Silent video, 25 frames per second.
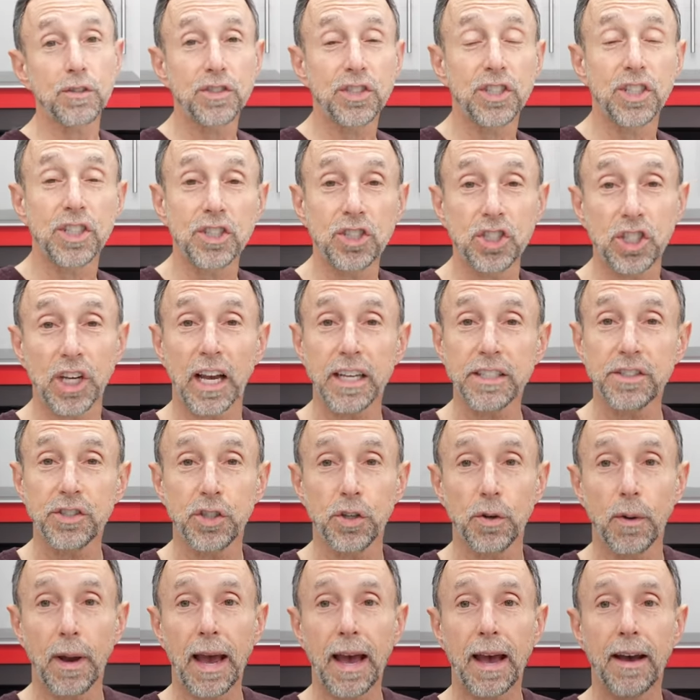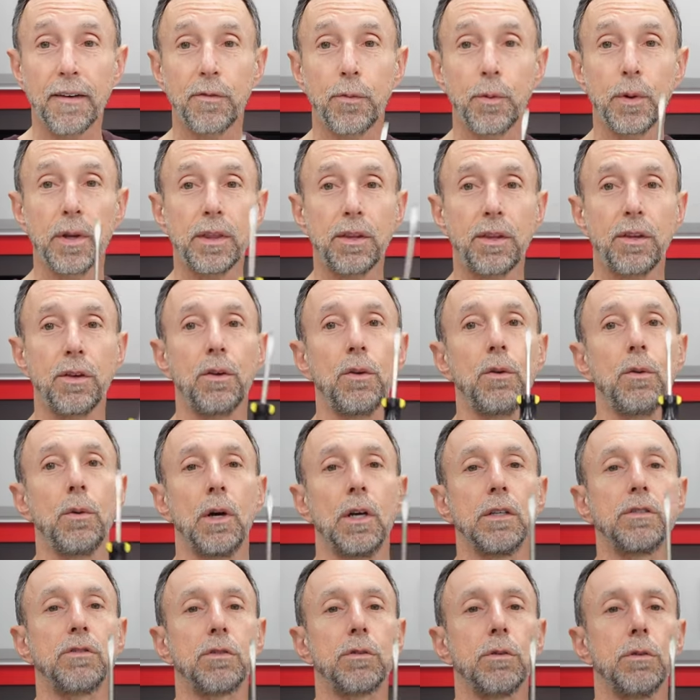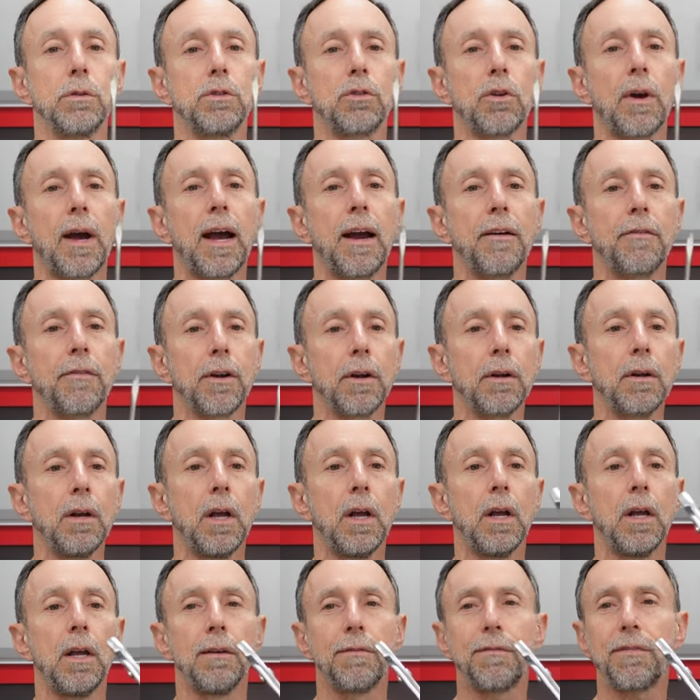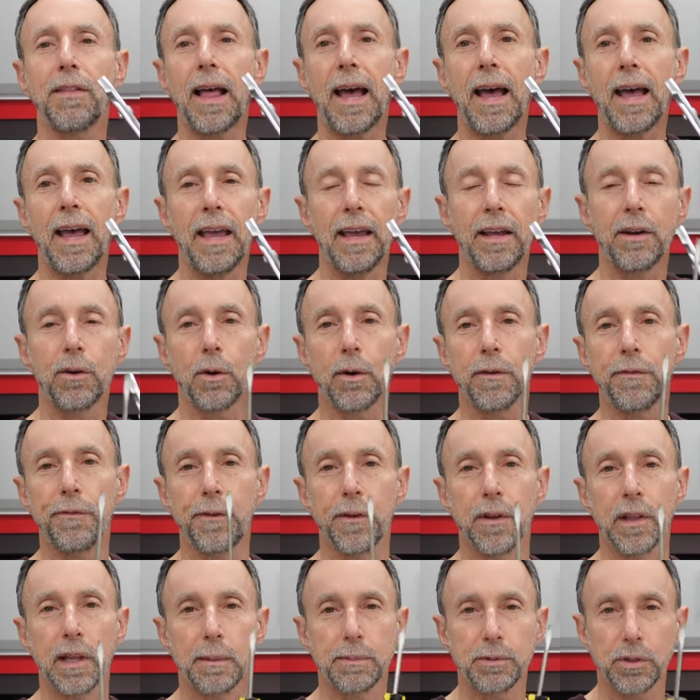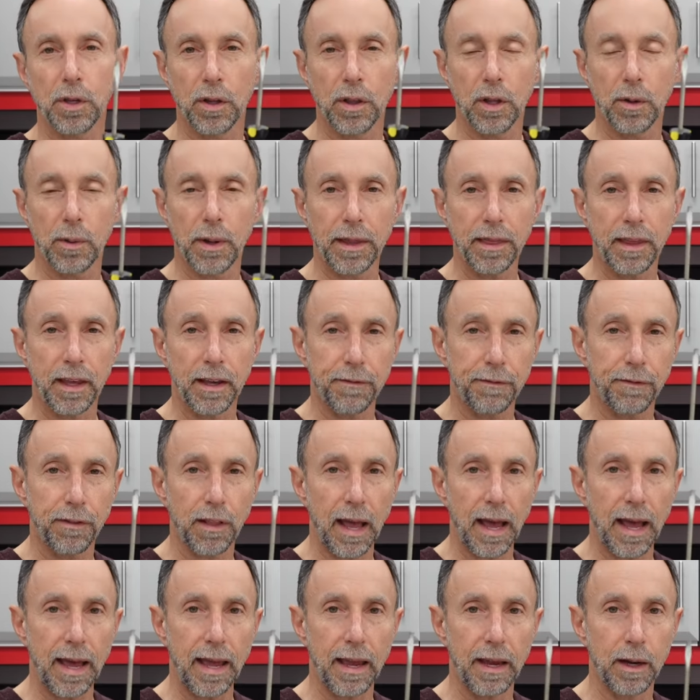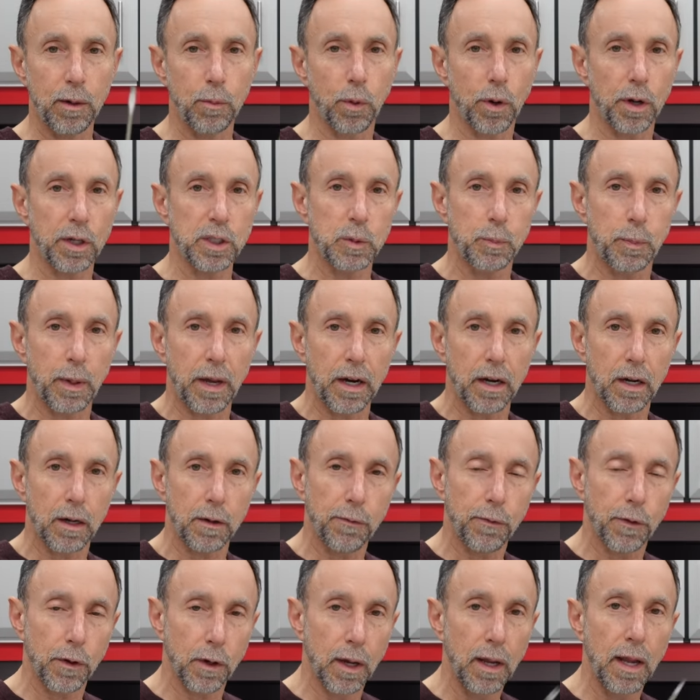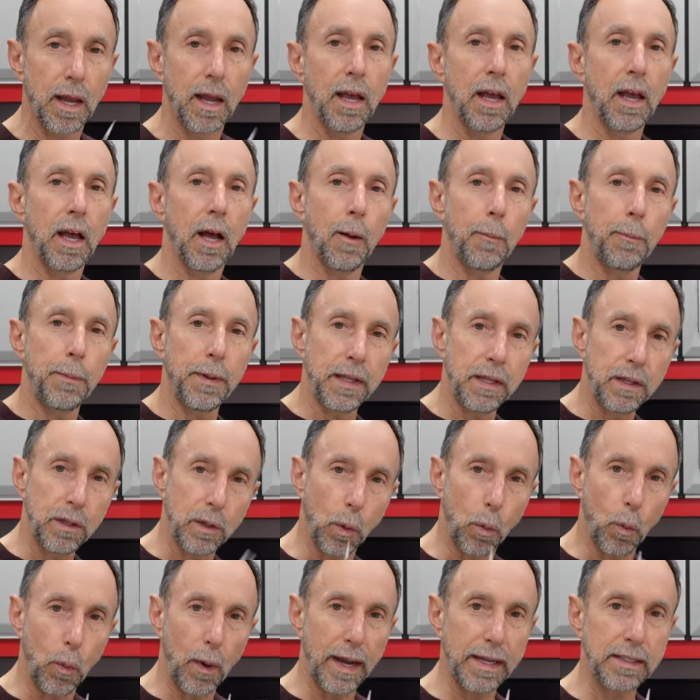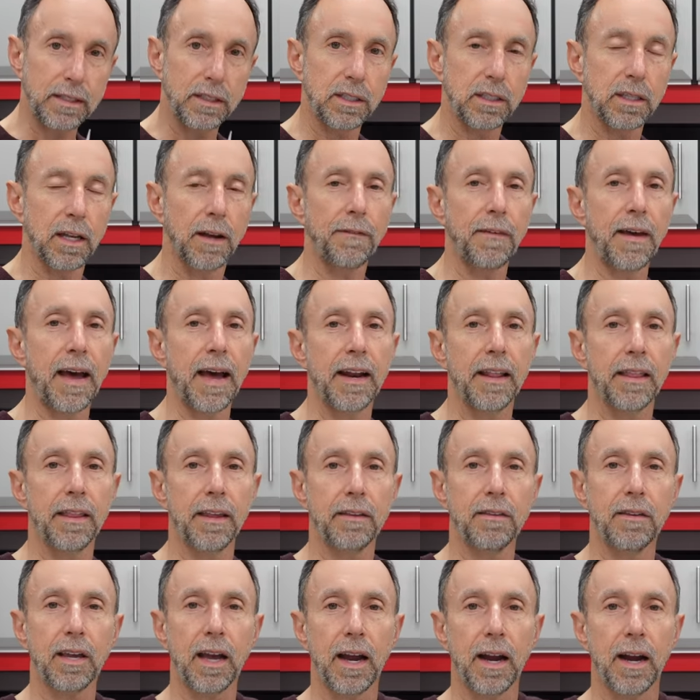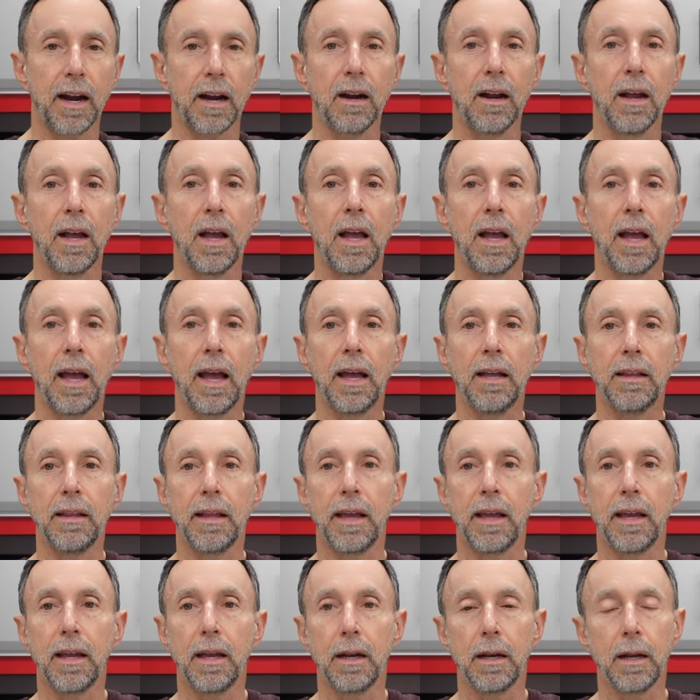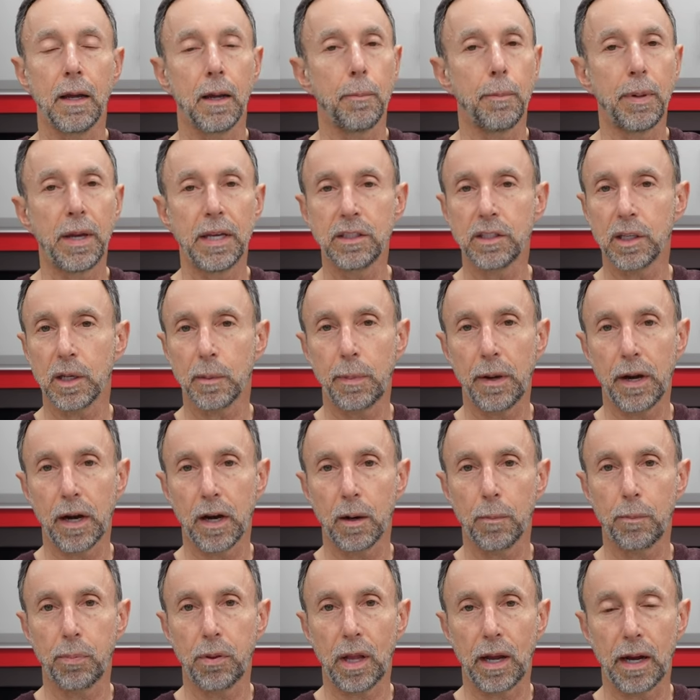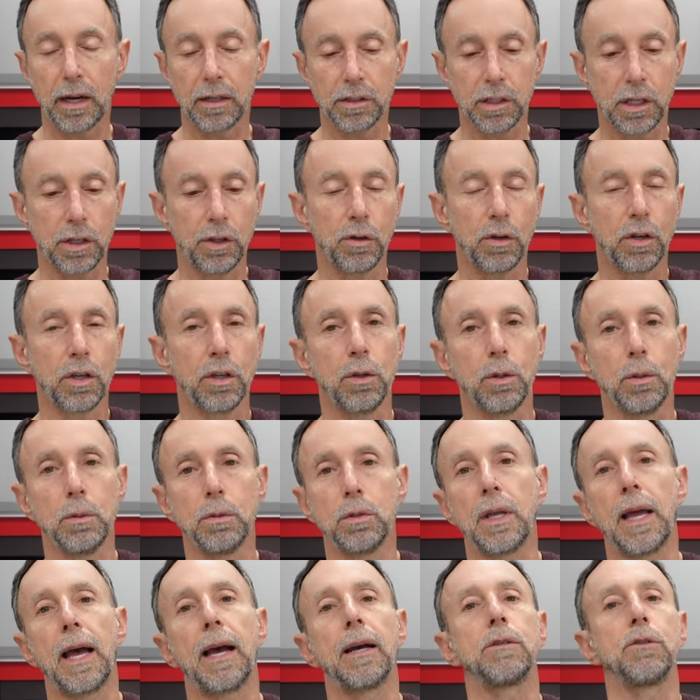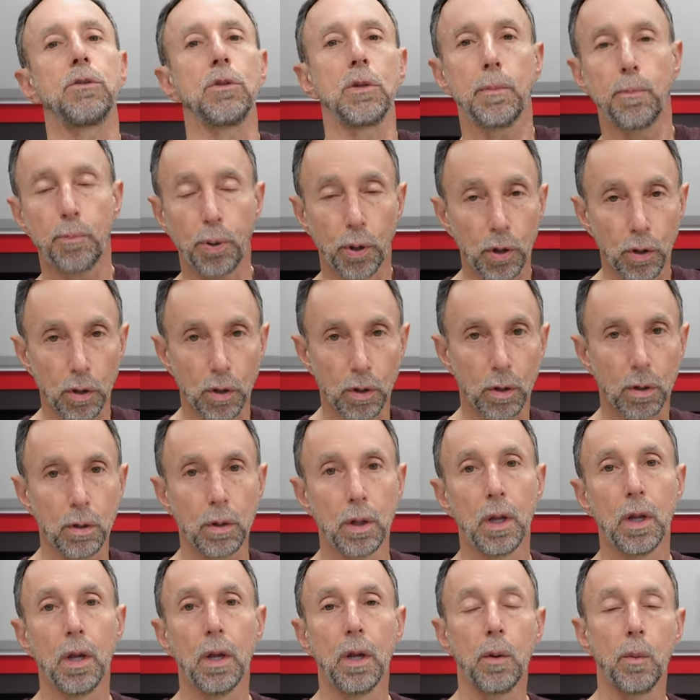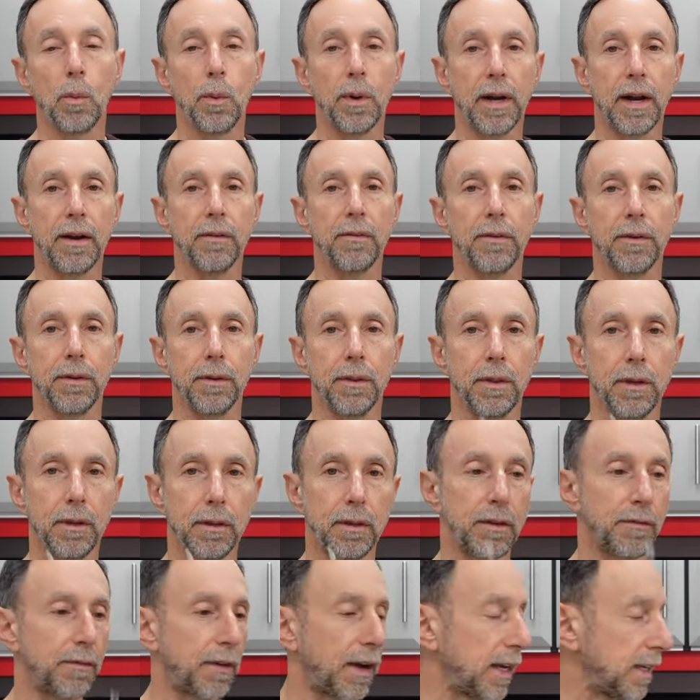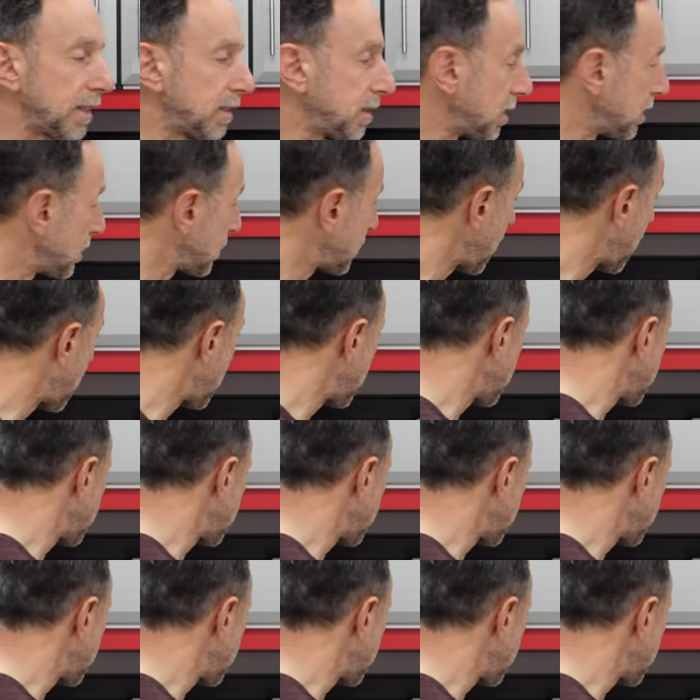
suggest you have with you a screwdriver, flathead or Phillips, although I think flathead works better for helping to wedge stuff out of the tire, and then a basic pair of pliers that you can use to actually pull whatever the device is out